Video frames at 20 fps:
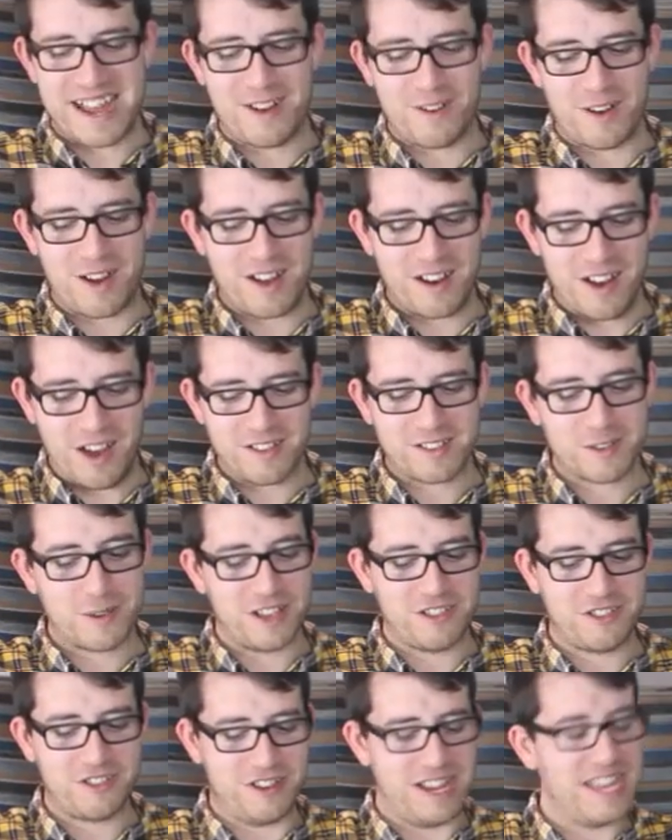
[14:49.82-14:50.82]
Now, our last
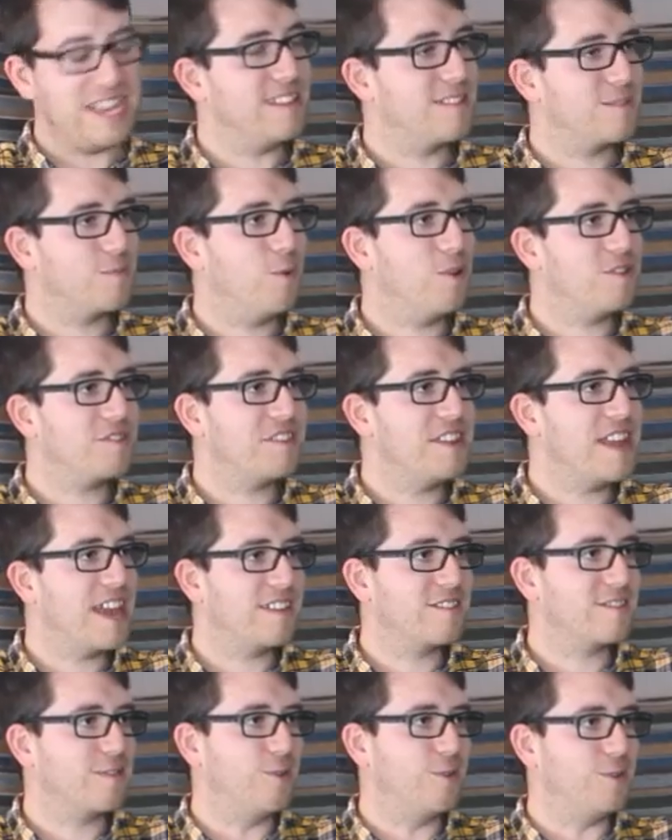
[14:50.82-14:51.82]
question is, what's
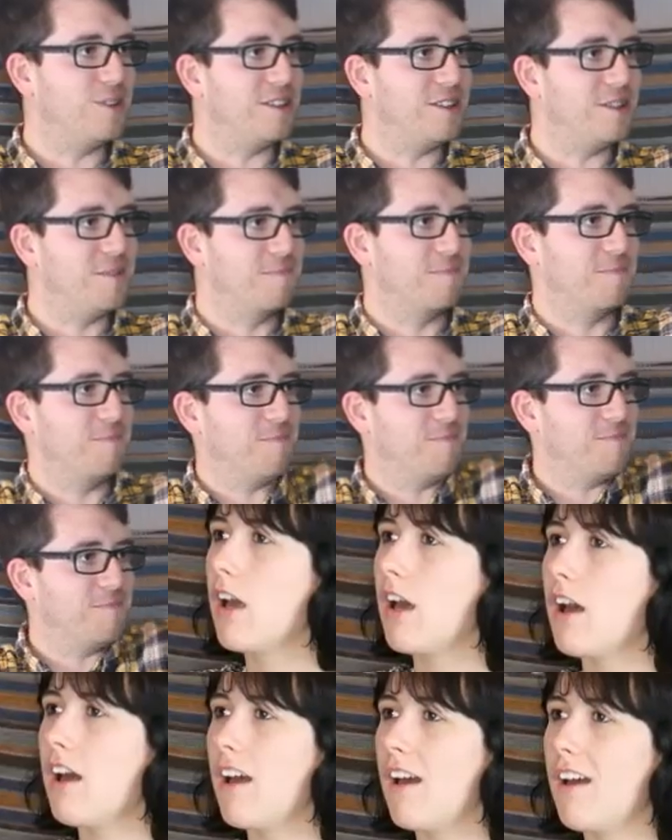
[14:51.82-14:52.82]
next for you?
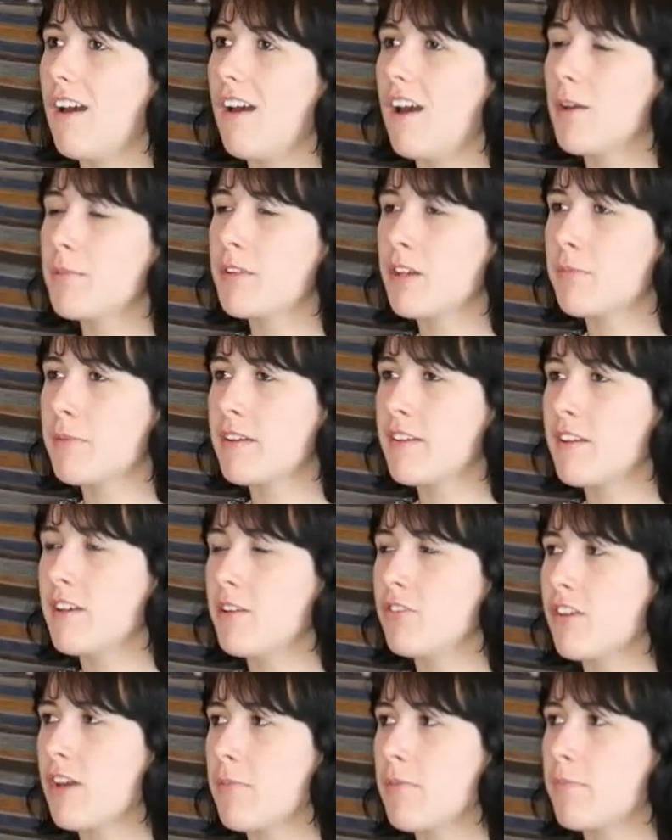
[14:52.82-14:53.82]
I'm going to be in the
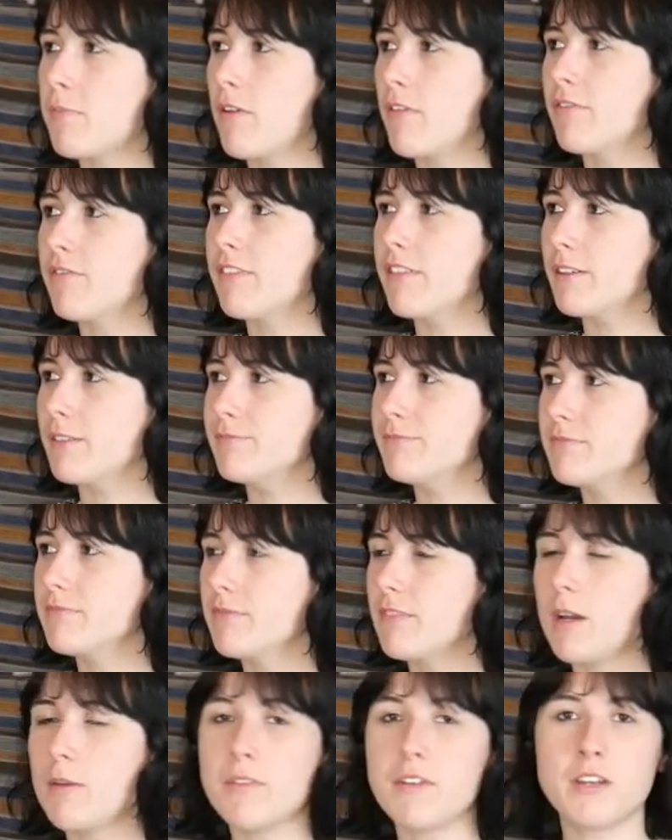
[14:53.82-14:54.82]
new James Bond film.
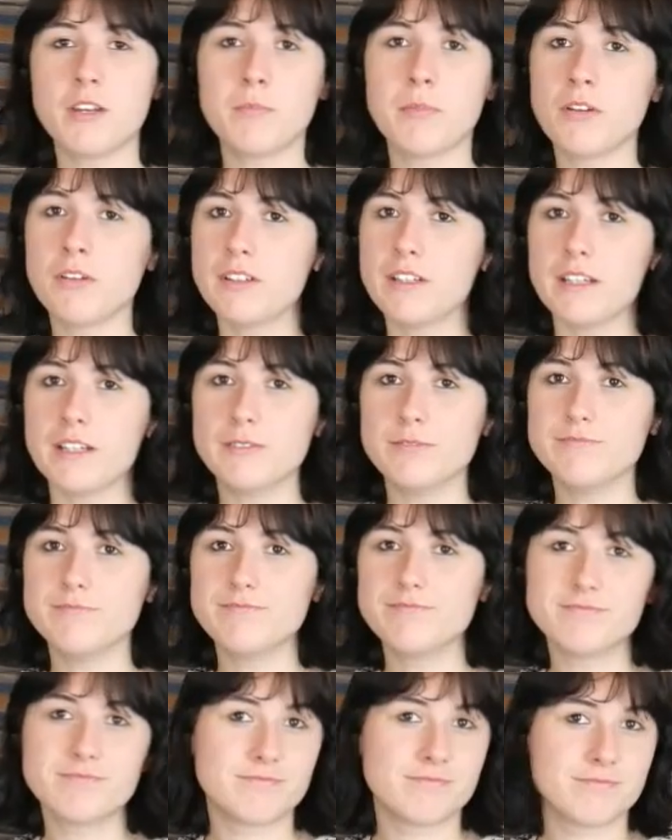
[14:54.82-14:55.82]
I'm the new Bond girl.
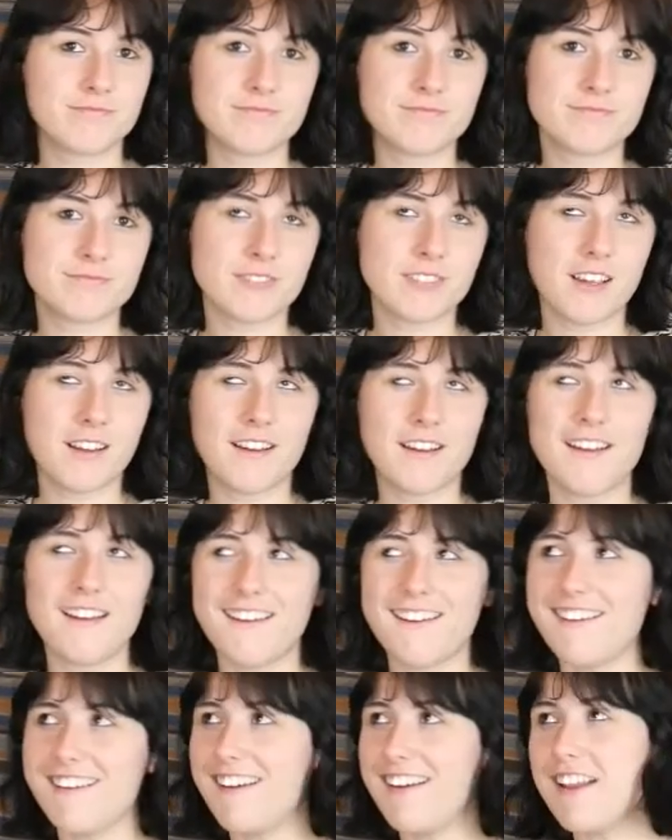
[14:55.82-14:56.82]

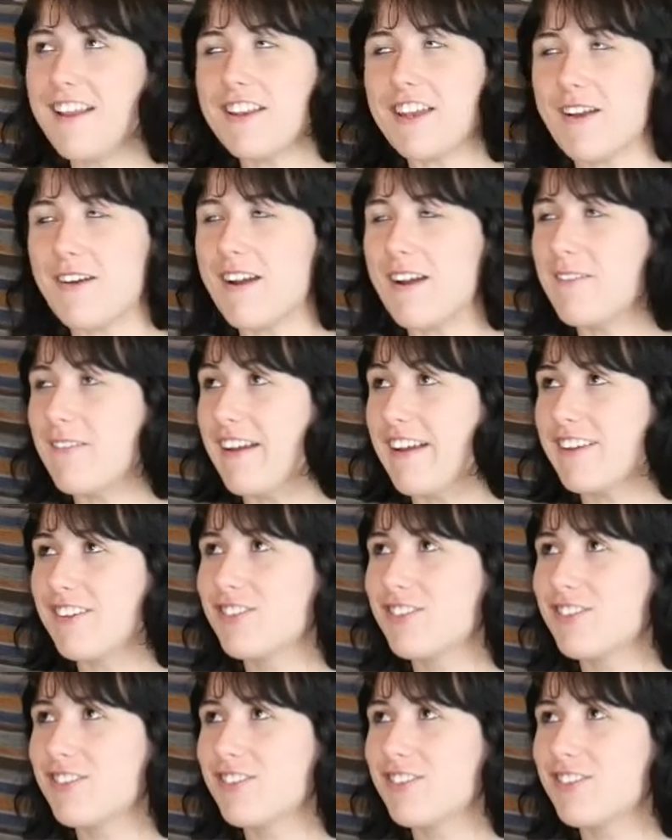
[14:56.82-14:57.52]
No, I wish.